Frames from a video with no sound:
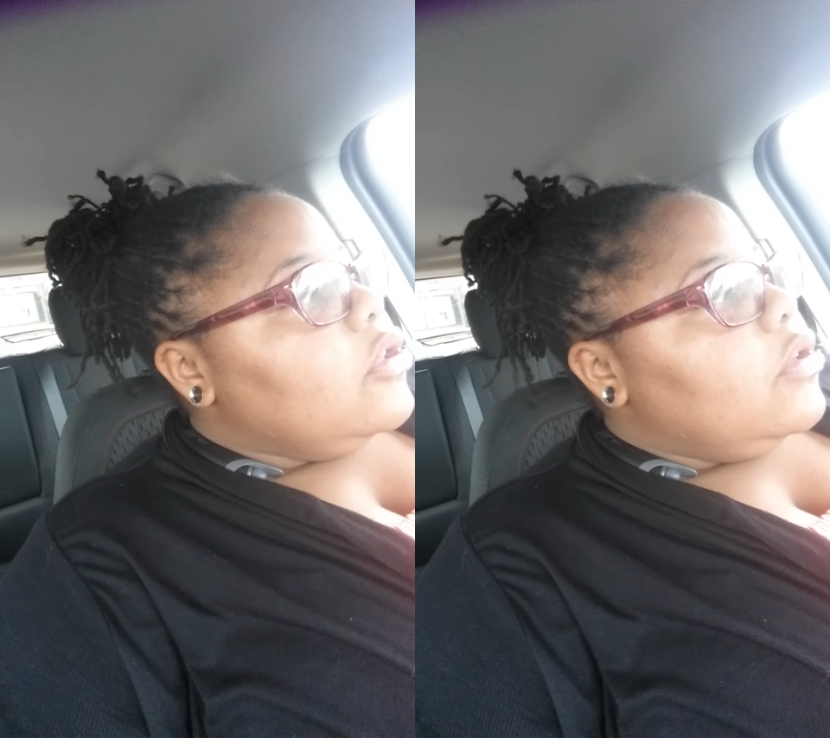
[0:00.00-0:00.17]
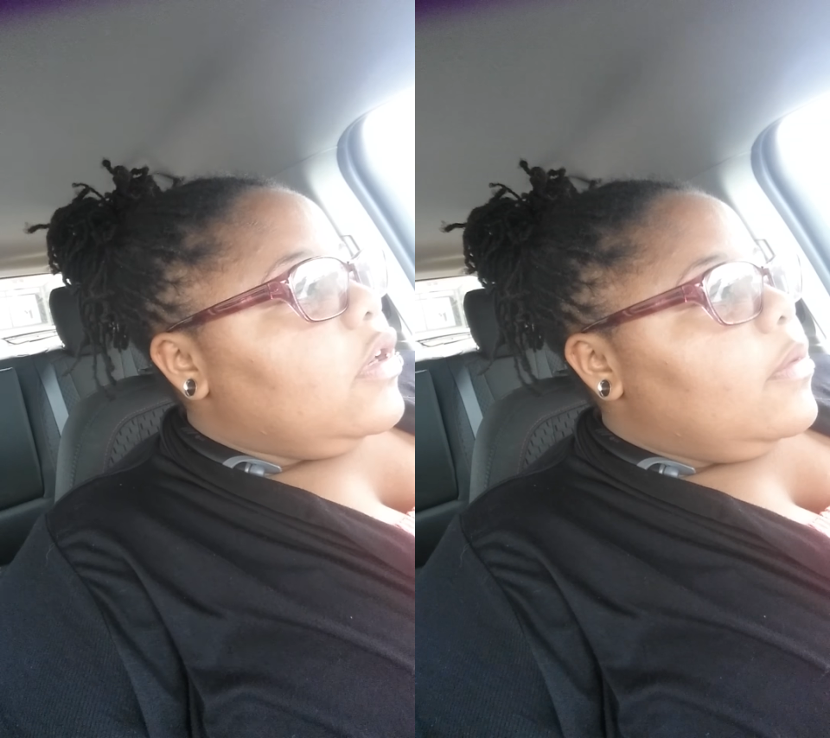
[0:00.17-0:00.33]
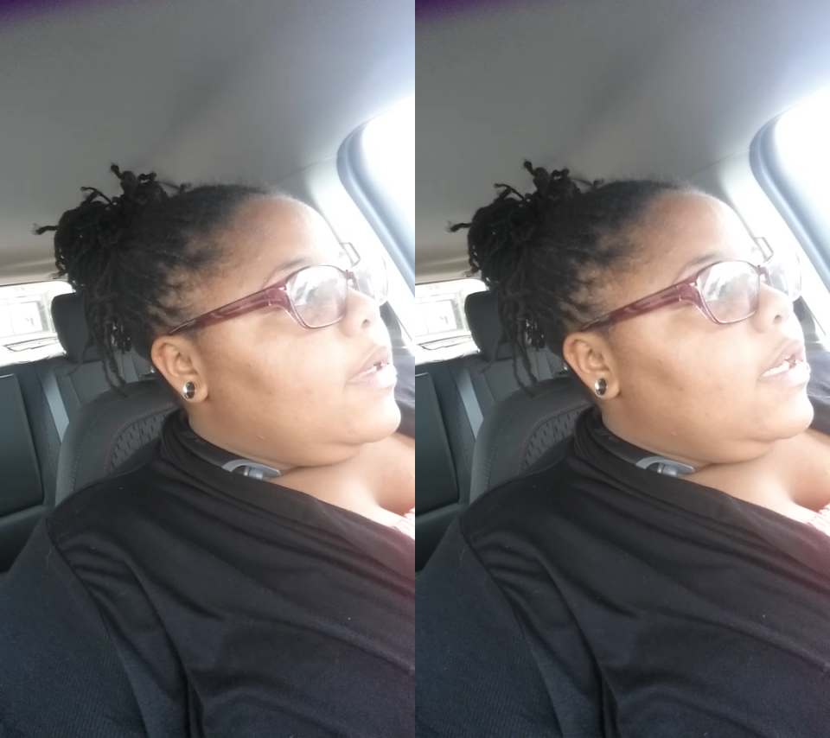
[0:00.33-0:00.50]
You
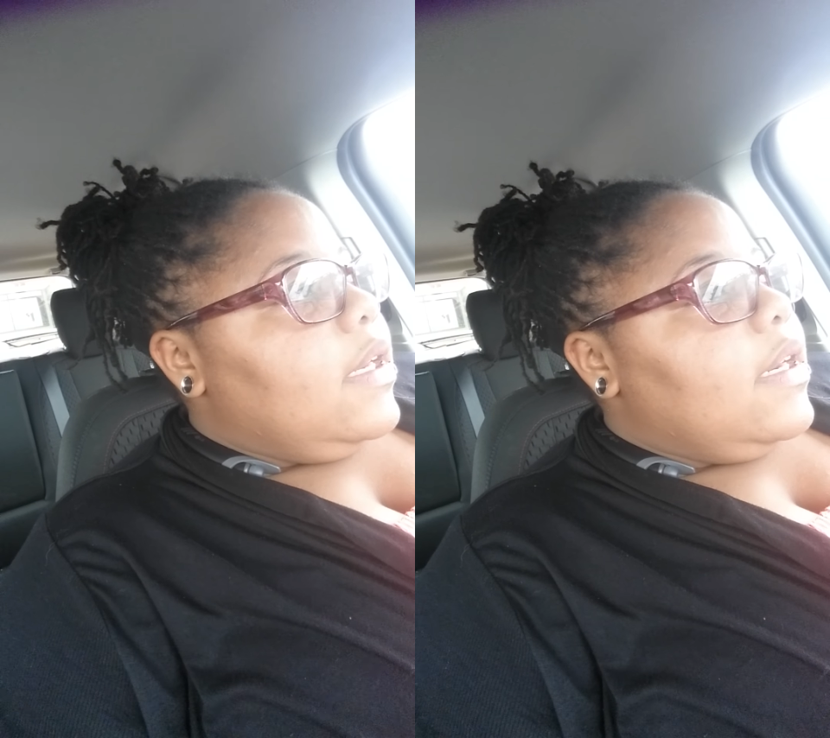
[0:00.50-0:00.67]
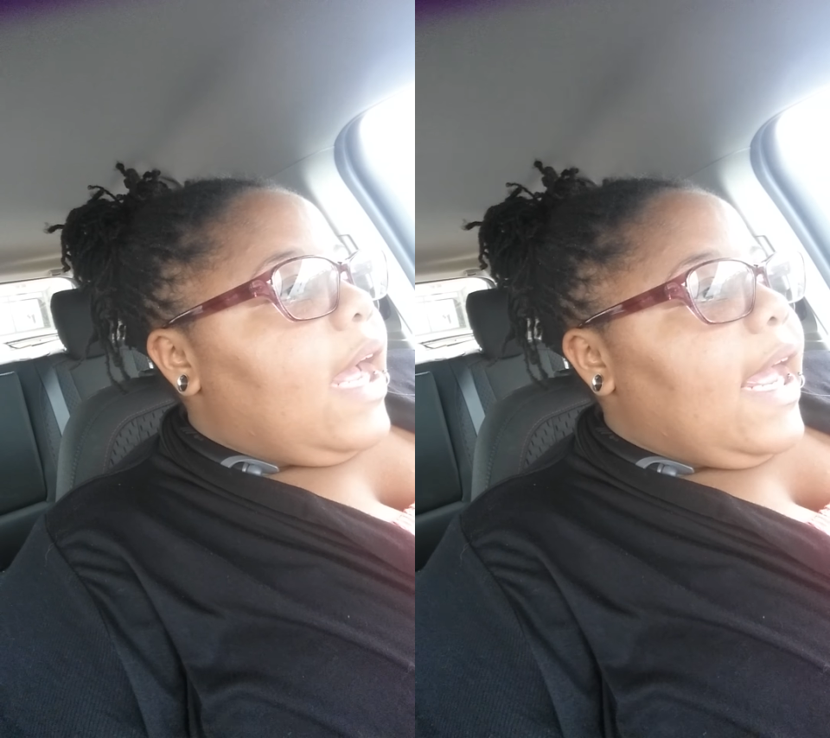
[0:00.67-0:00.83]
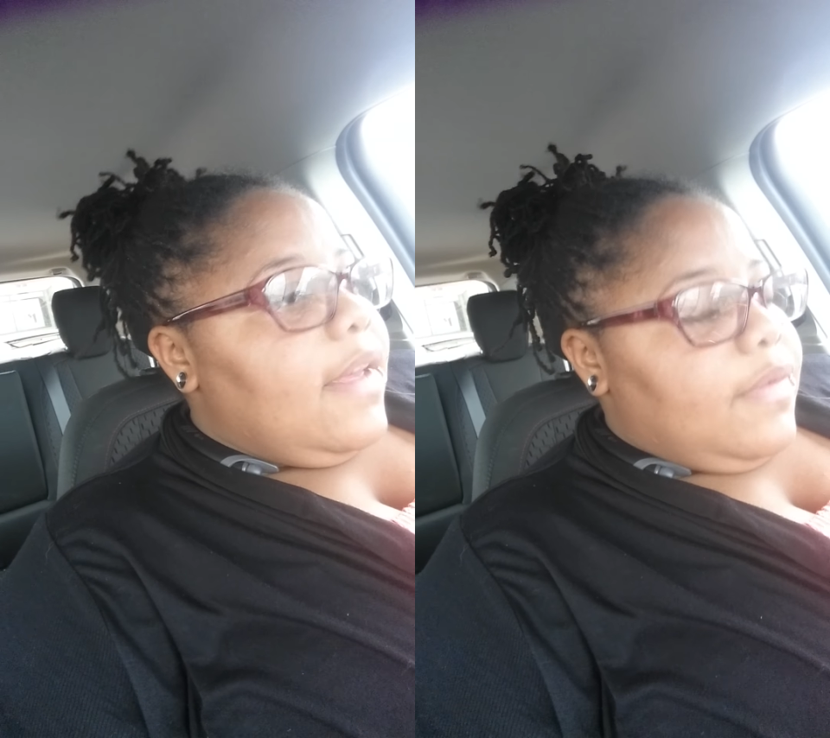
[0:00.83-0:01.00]
know what I
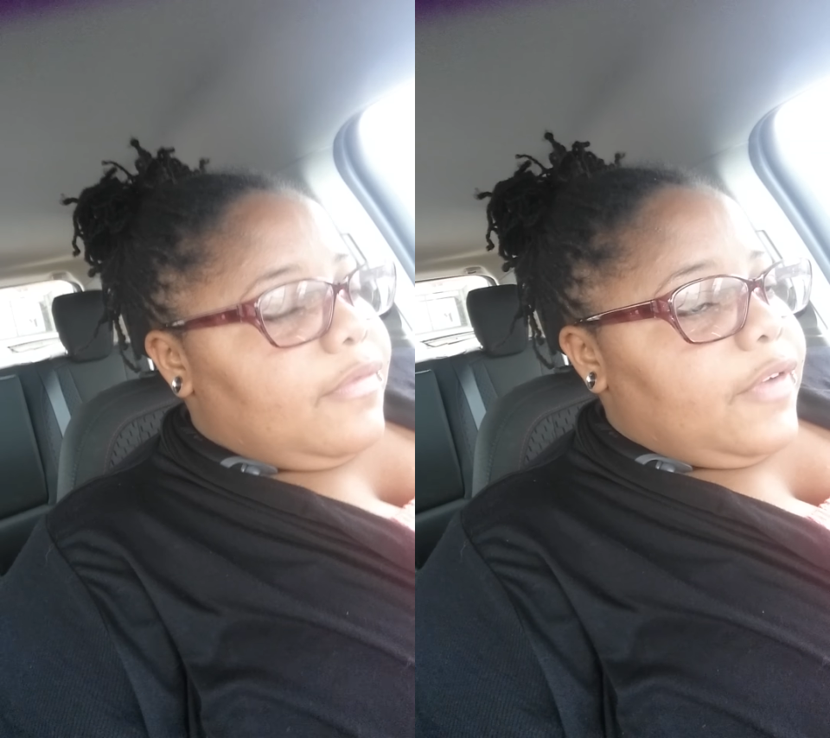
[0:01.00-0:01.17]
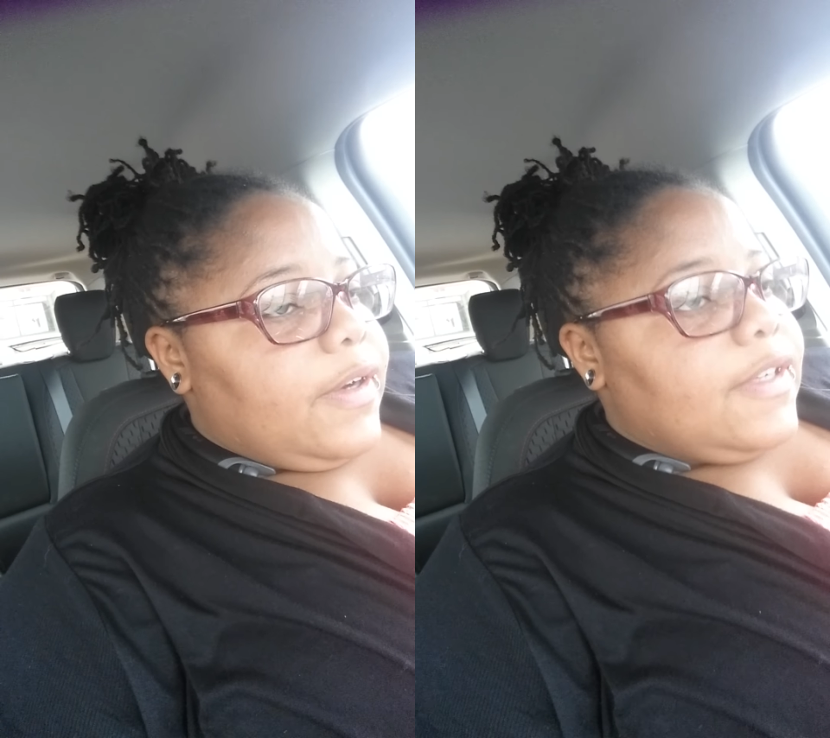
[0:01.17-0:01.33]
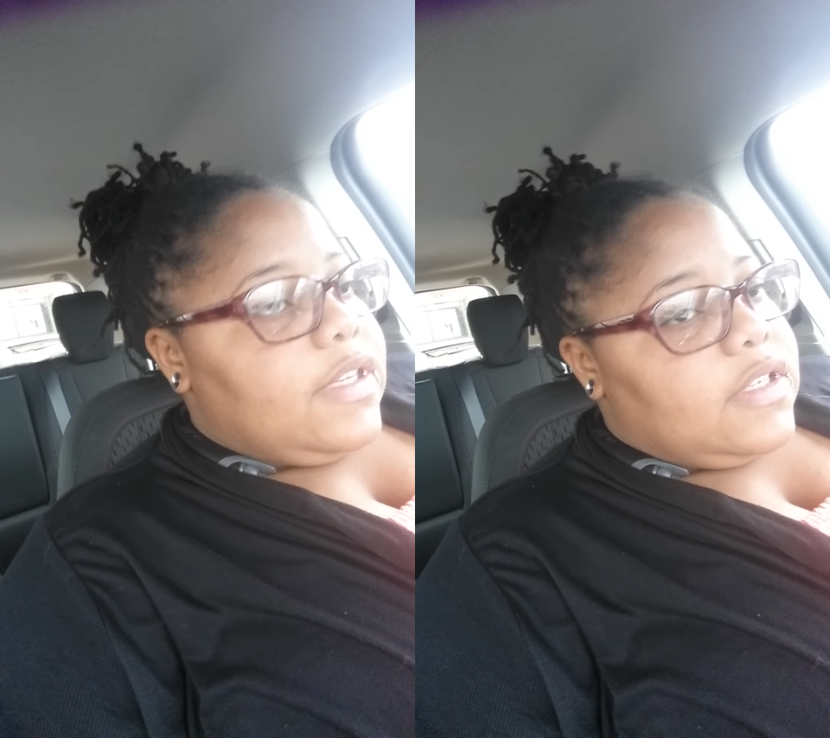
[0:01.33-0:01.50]
mean? I have a
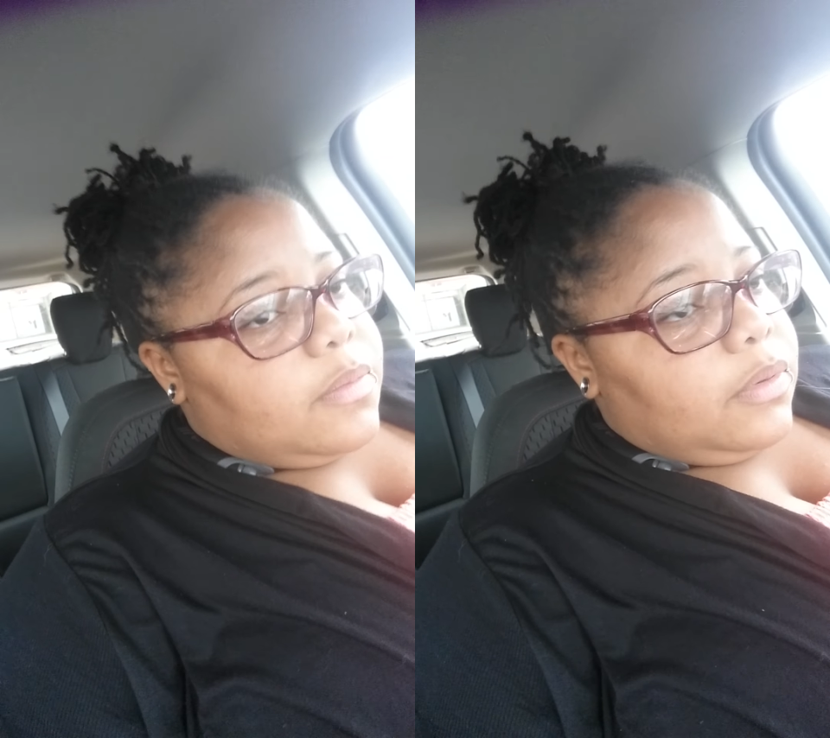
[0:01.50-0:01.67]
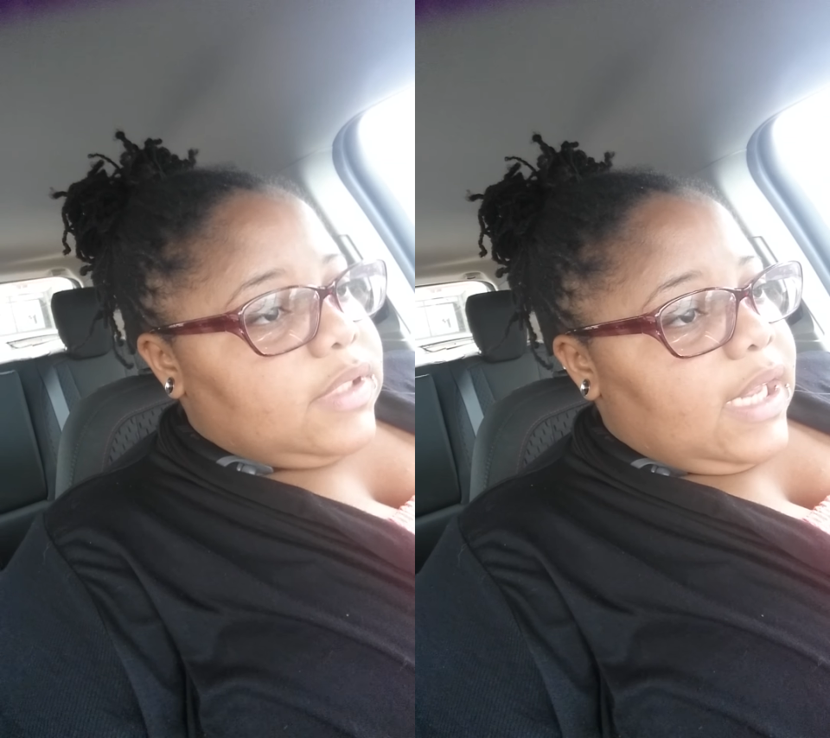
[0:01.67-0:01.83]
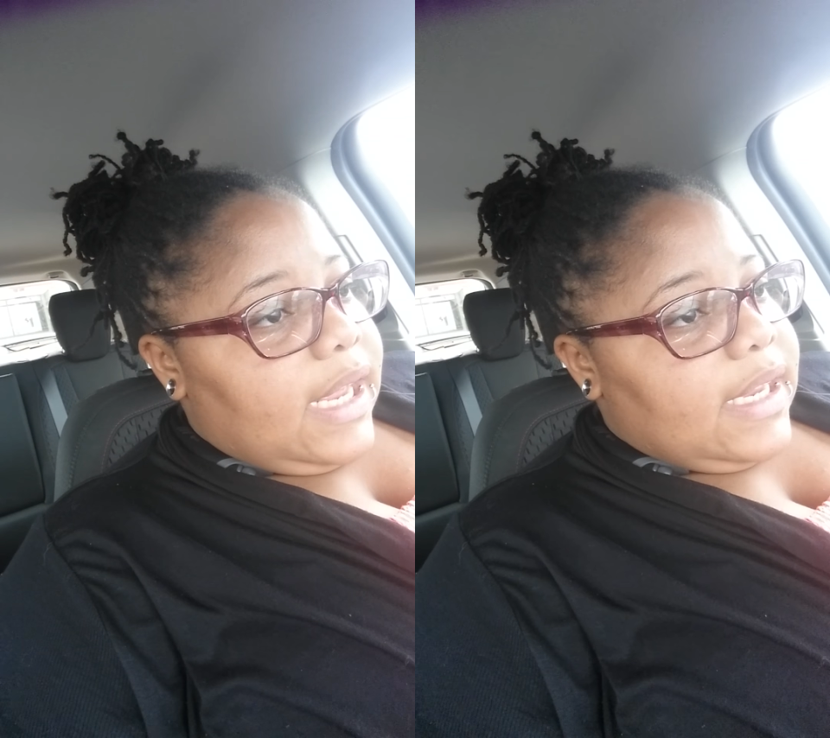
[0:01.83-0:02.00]
very
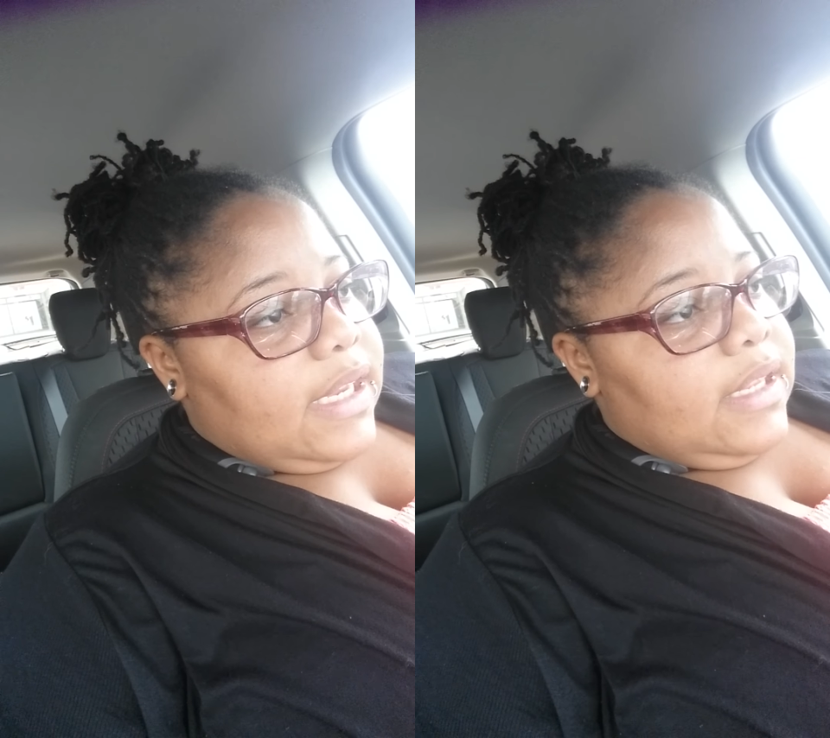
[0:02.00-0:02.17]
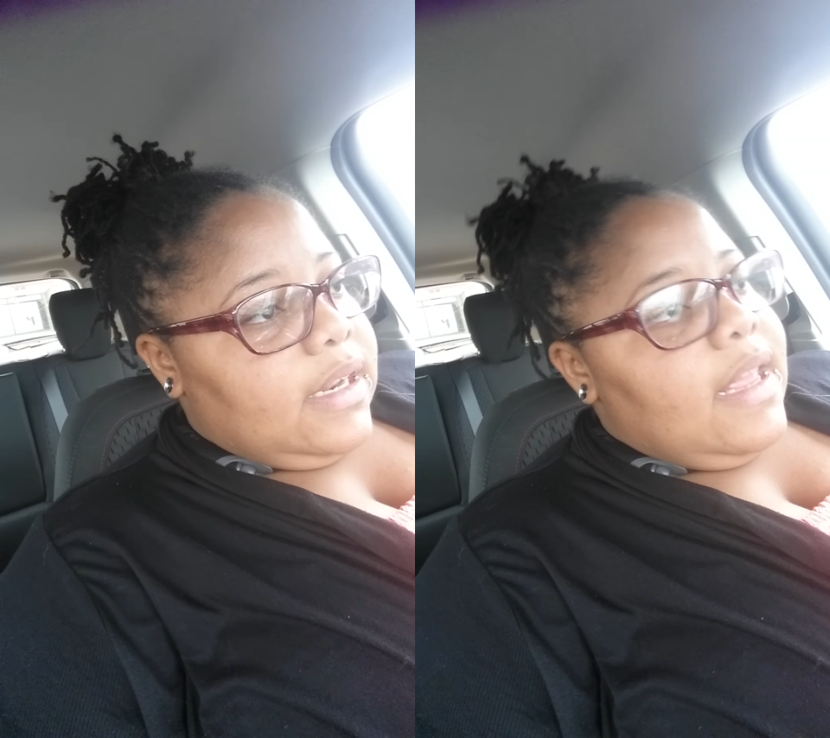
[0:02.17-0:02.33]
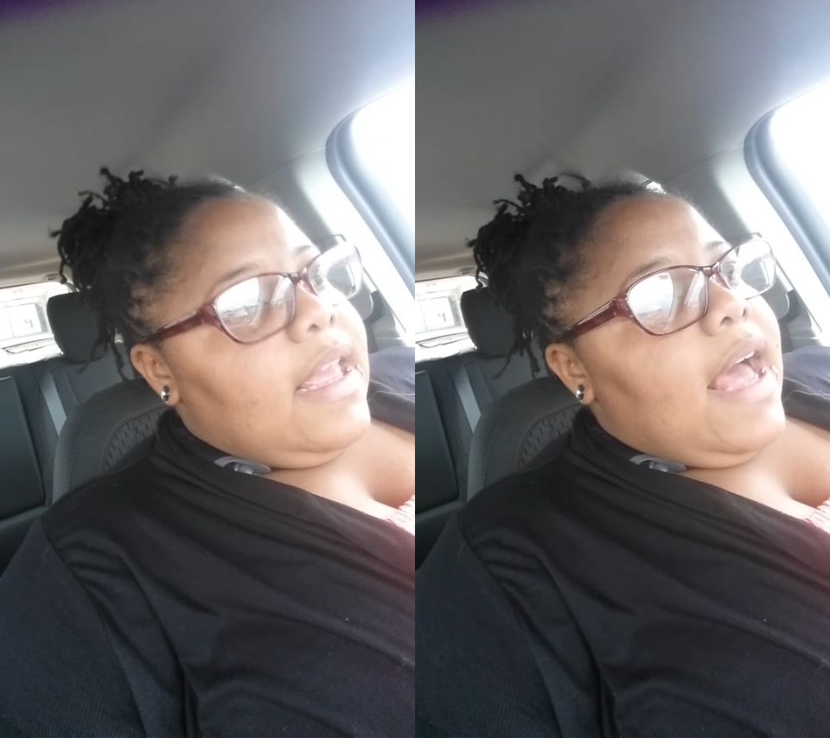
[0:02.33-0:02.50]
sensible diet.